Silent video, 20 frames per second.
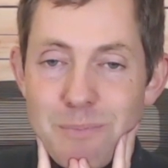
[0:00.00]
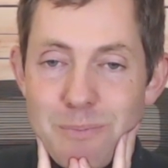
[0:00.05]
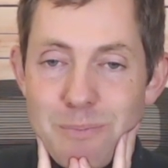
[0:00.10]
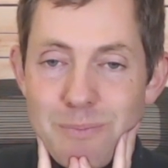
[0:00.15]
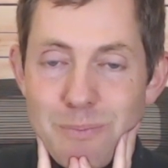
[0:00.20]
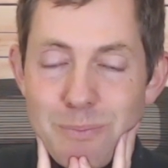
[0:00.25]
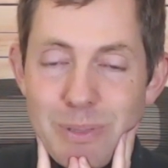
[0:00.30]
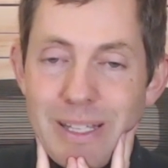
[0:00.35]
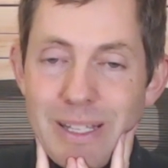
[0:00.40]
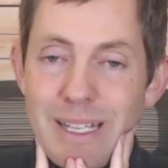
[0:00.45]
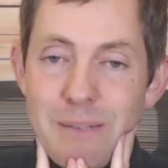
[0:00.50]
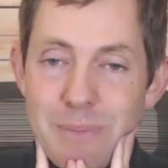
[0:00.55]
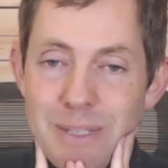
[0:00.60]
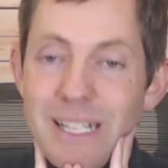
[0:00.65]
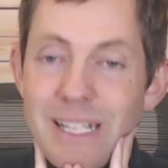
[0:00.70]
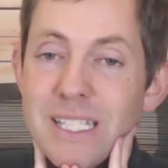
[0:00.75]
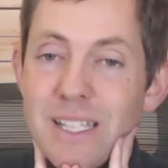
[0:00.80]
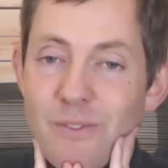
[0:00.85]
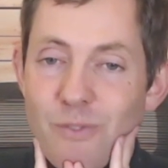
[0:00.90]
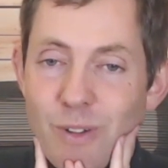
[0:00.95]
plain
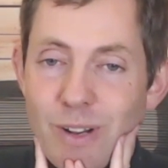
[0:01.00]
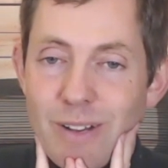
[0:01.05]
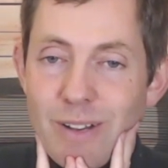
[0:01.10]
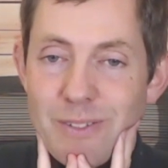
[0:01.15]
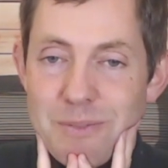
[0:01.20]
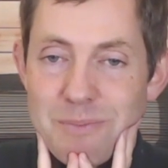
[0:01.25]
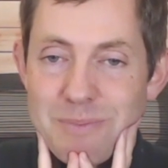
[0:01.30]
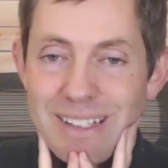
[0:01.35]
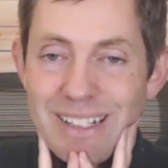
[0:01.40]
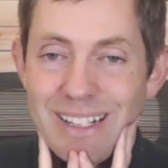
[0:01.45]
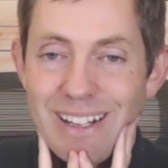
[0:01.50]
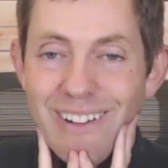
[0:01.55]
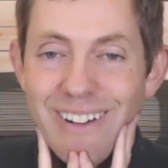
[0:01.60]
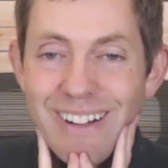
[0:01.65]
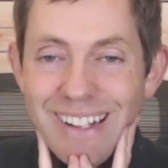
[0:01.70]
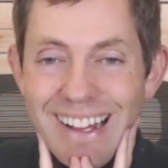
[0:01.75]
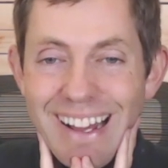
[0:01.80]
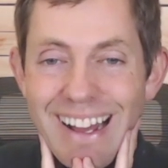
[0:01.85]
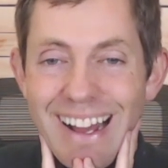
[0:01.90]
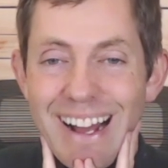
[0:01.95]
beans in front of them, you
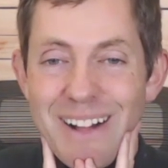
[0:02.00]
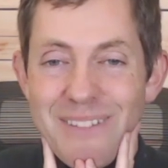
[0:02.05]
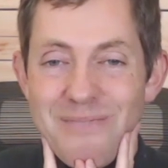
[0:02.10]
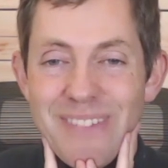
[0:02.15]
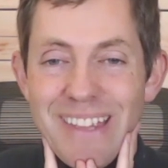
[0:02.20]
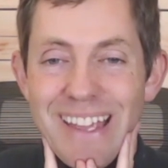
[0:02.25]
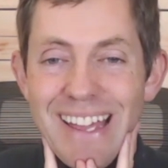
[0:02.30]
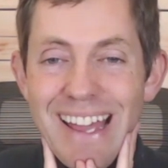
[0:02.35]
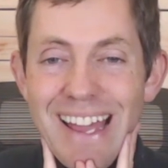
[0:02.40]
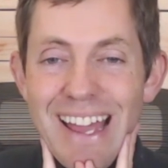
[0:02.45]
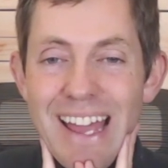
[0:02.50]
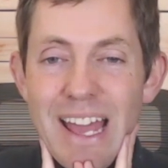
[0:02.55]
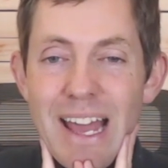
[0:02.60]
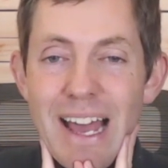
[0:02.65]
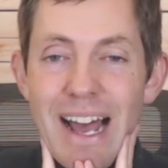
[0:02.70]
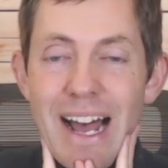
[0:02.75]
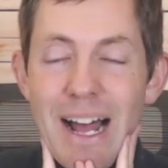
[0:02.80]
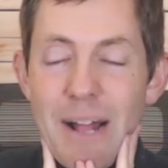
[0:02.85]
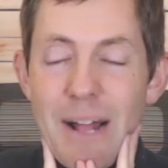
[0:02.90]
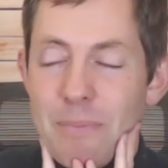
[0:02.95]

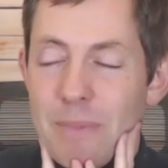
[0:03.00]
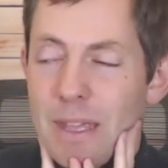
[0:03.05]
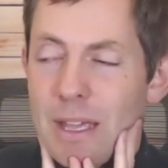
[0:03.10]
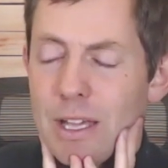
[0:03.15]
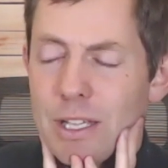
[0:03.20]
know?